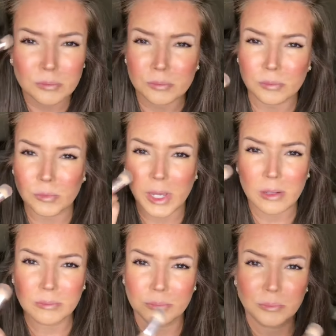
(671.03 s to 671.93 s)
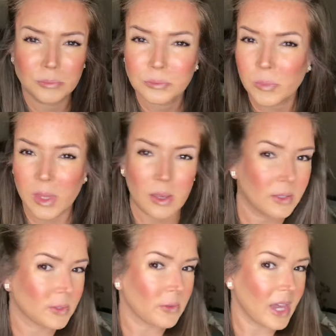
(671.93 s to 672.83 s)
Okay,
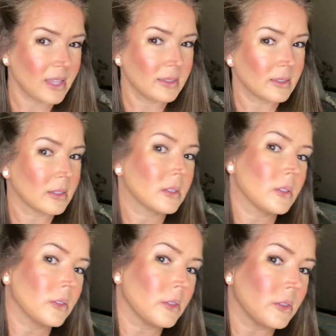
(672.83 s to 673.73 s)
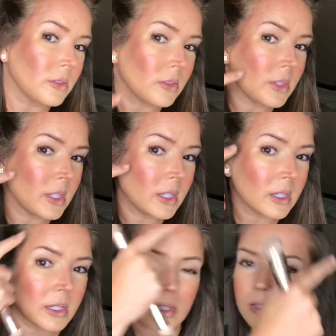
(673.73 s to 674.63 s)
so that's the
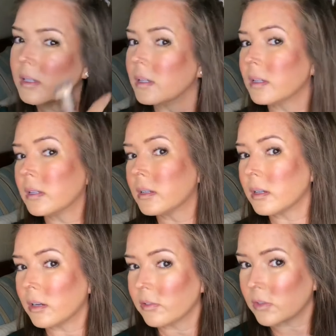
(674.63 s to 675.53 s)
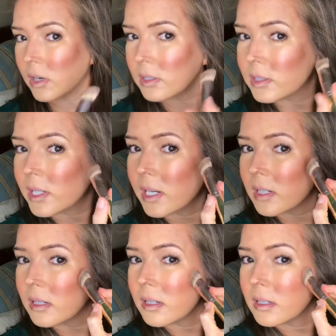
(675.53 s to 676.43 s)
overall
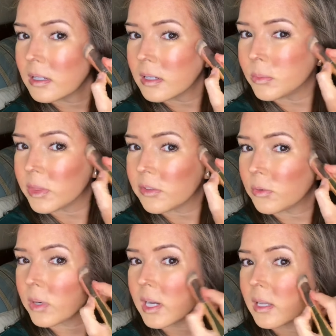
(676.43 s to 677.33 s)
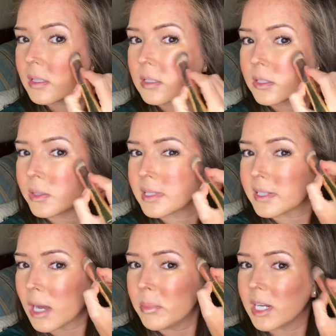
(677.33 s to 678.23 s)
look with the 4 colors. You can
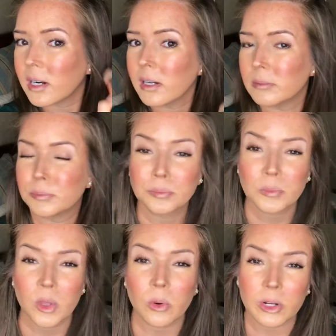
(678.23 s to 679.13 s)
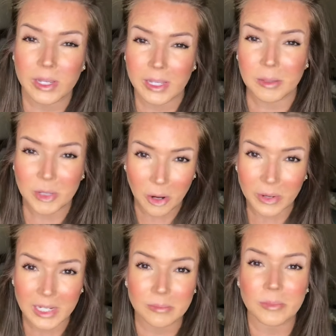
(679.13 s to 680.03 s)
stop here or you can keep
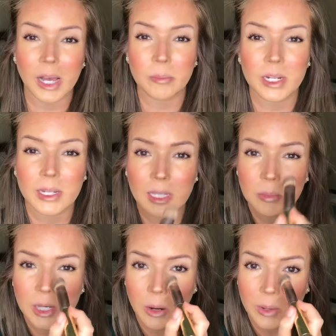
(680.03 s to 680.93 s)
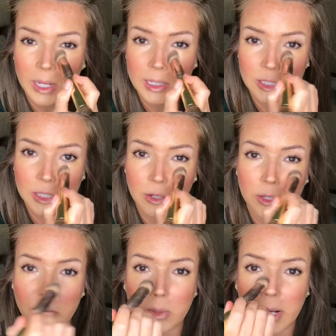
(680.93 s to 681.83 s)
going. I'm going to keep going and show you
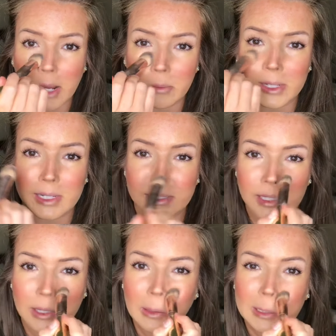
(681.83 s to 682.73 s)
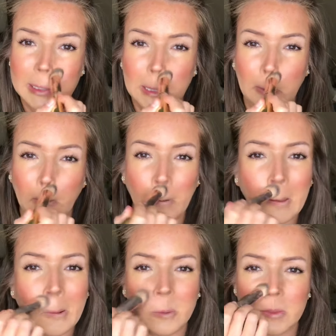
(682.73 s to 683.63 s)
what I would continue to do
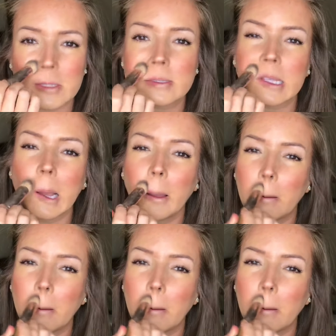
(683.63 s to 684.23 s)
with this look.